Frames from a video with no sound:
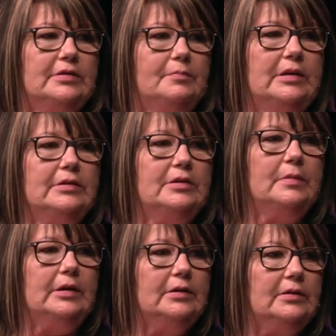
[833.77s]
it mean to
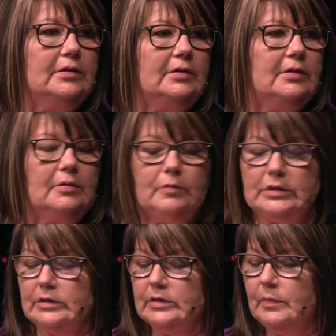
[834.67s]
me? What
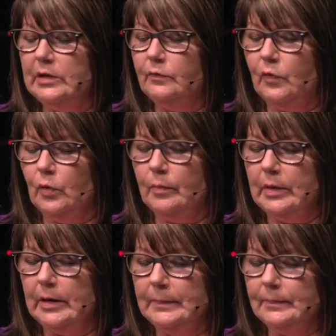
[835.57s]
does it mean for
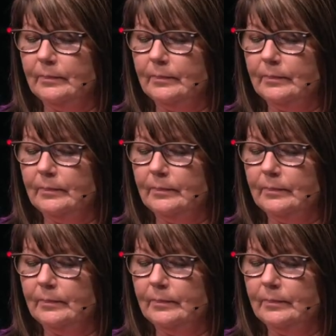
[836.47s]
me?